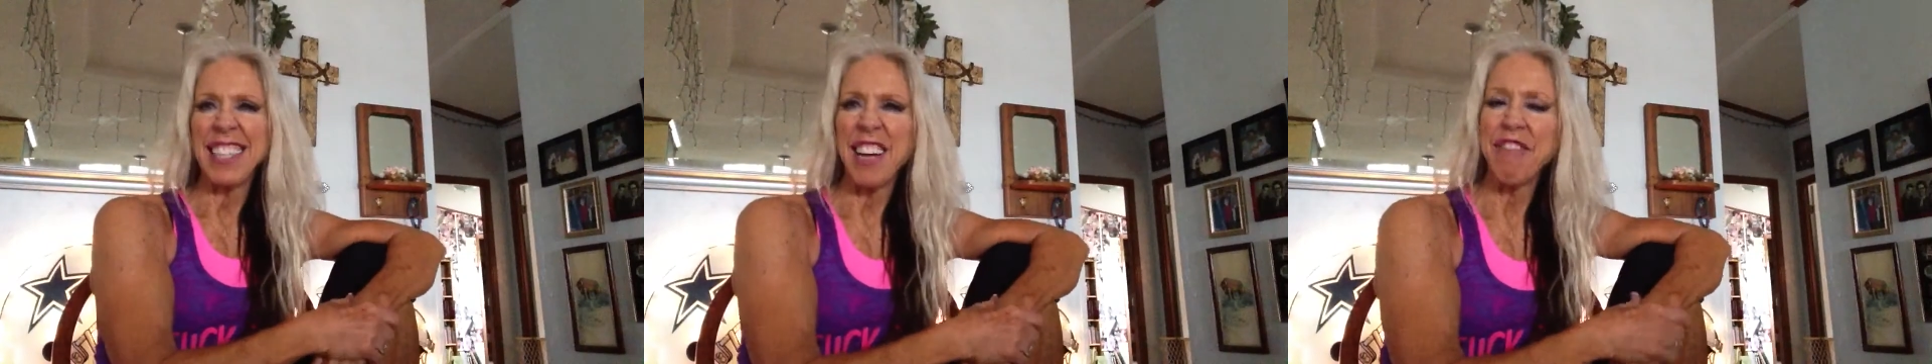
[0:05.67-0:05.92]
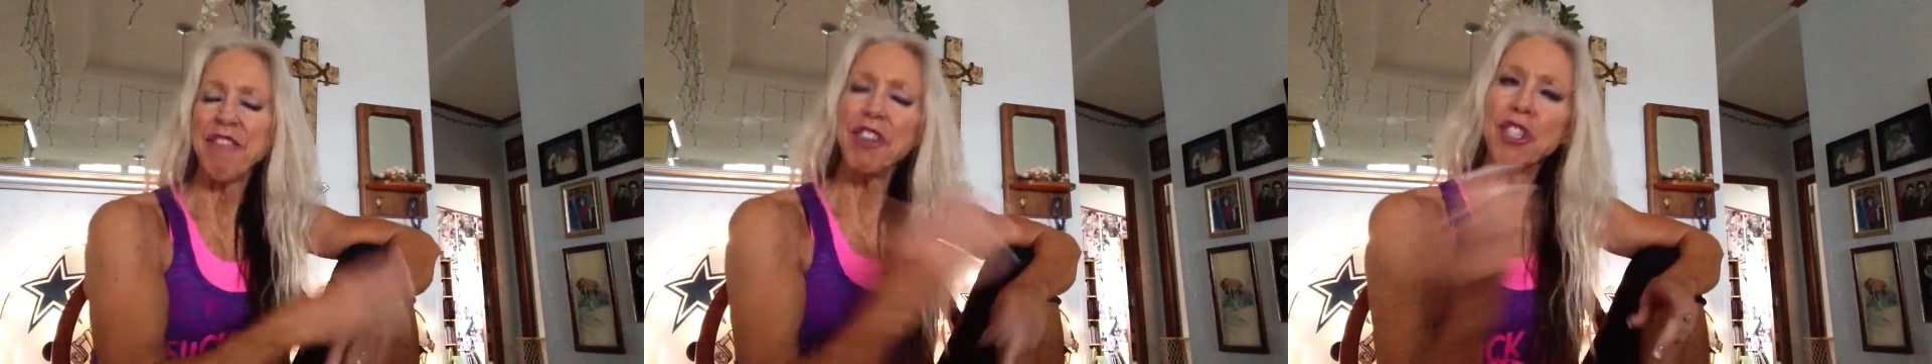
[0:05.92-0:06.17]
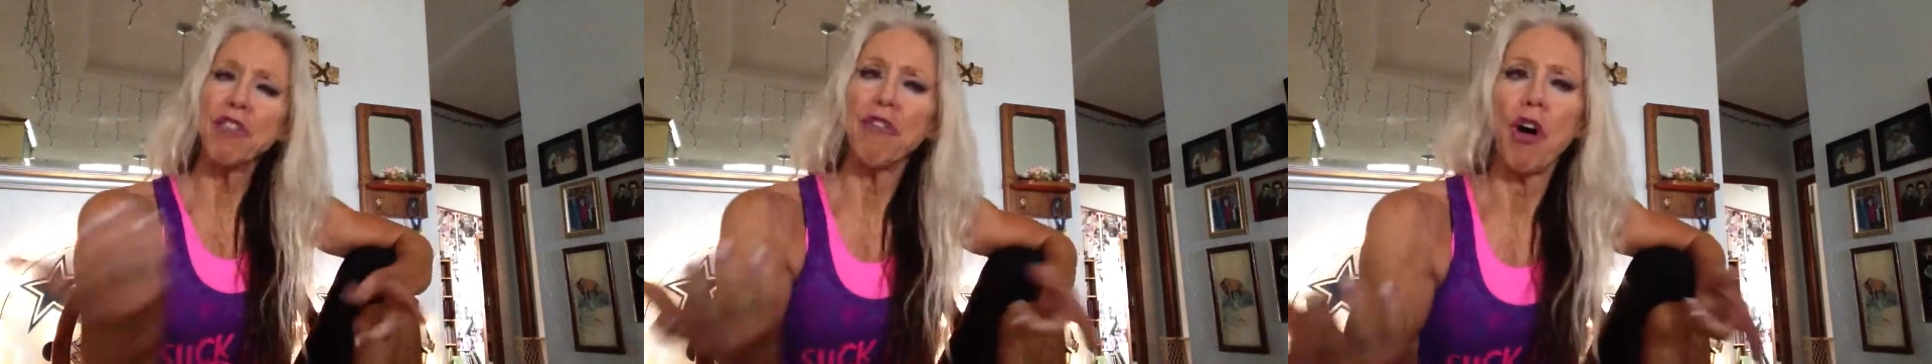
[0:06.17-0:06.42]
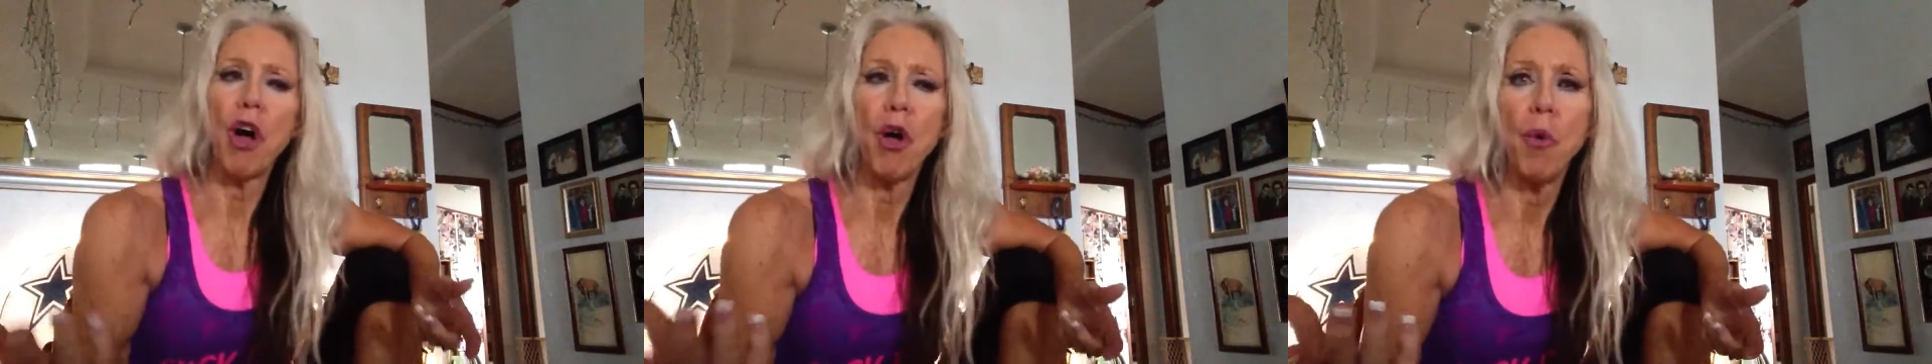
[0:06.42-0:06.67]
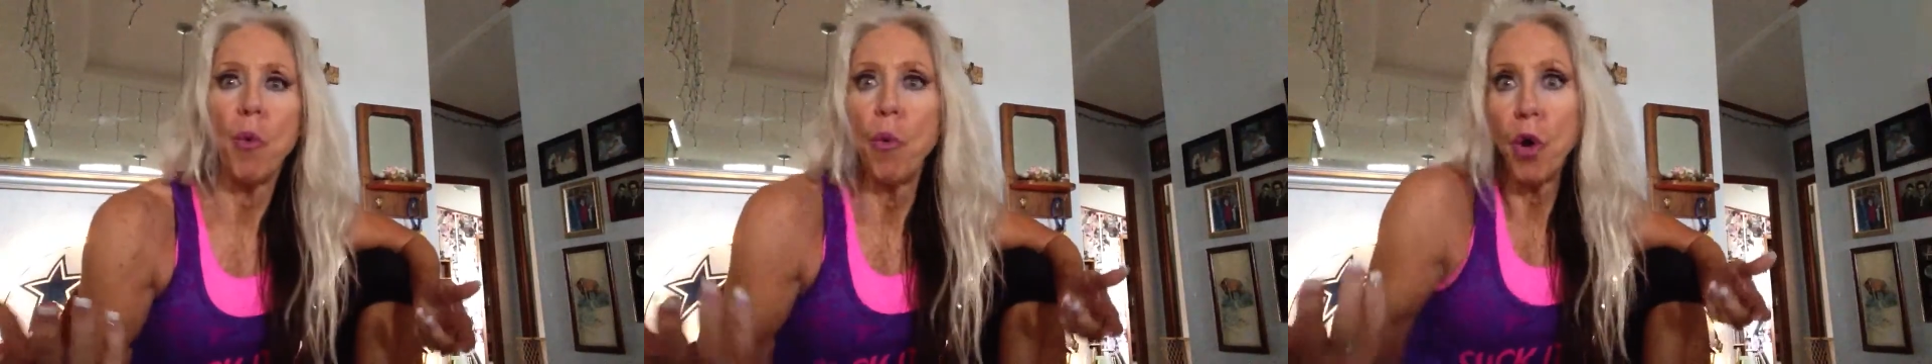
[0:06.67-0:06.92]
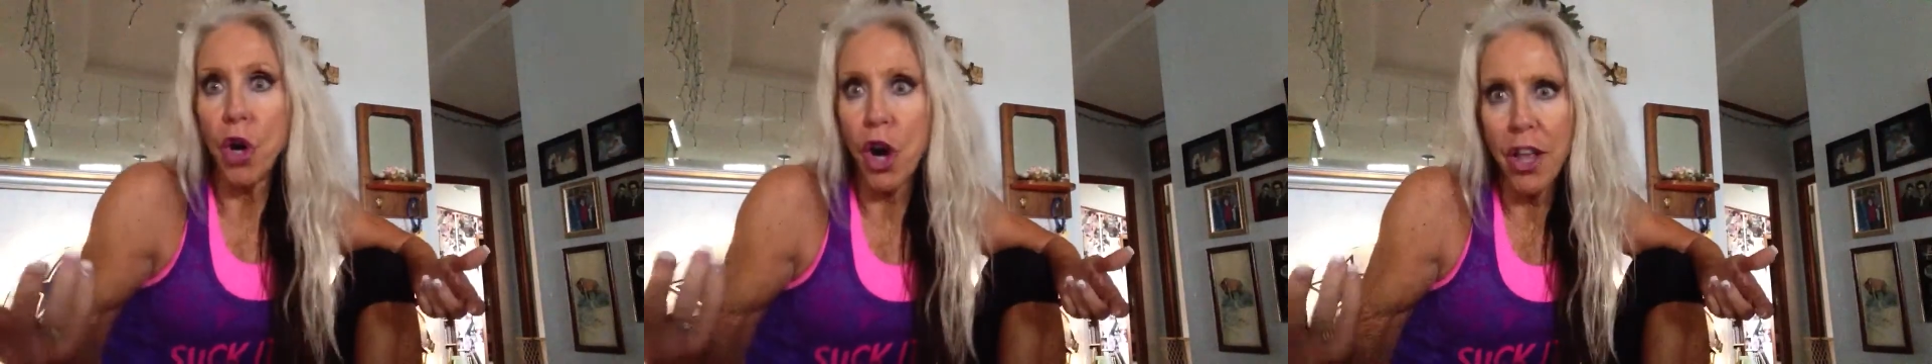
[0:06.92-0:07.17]
First of all,
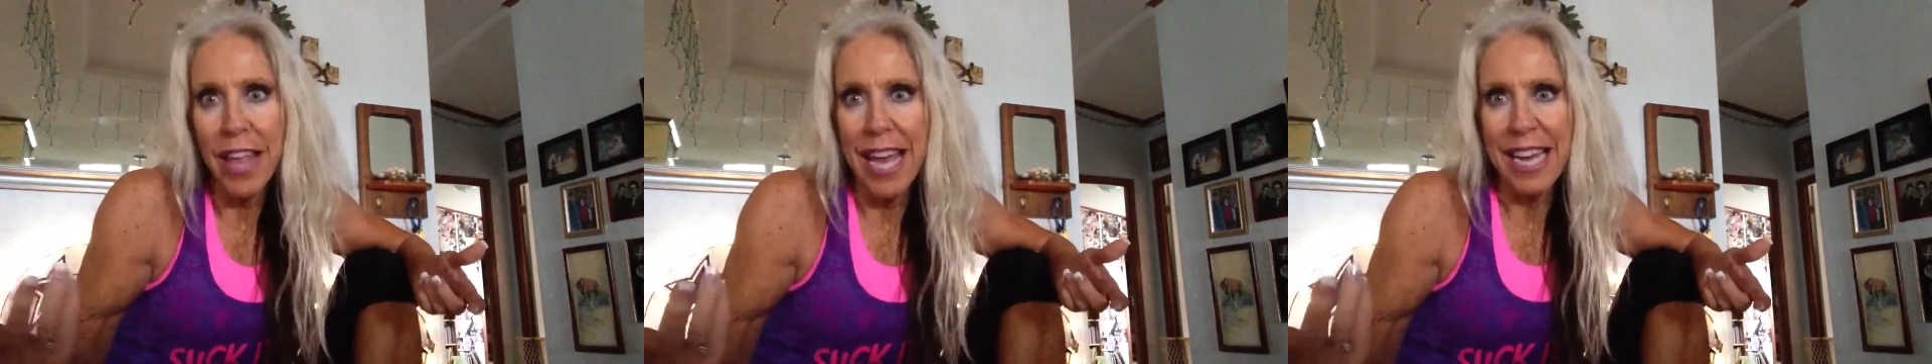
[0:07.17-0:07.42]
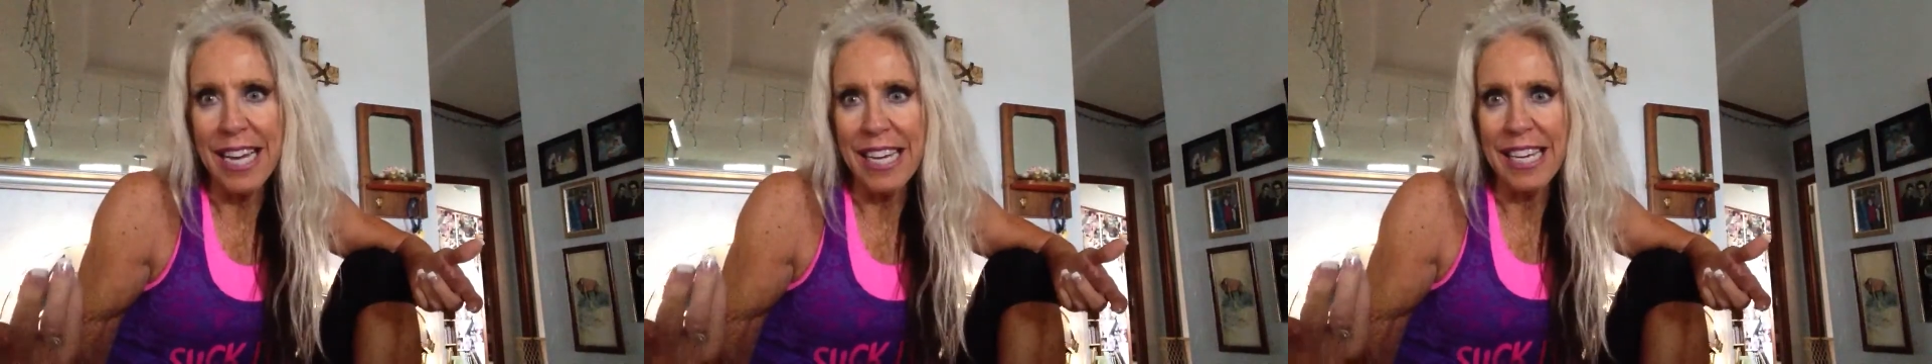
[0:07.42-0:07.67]
what are they?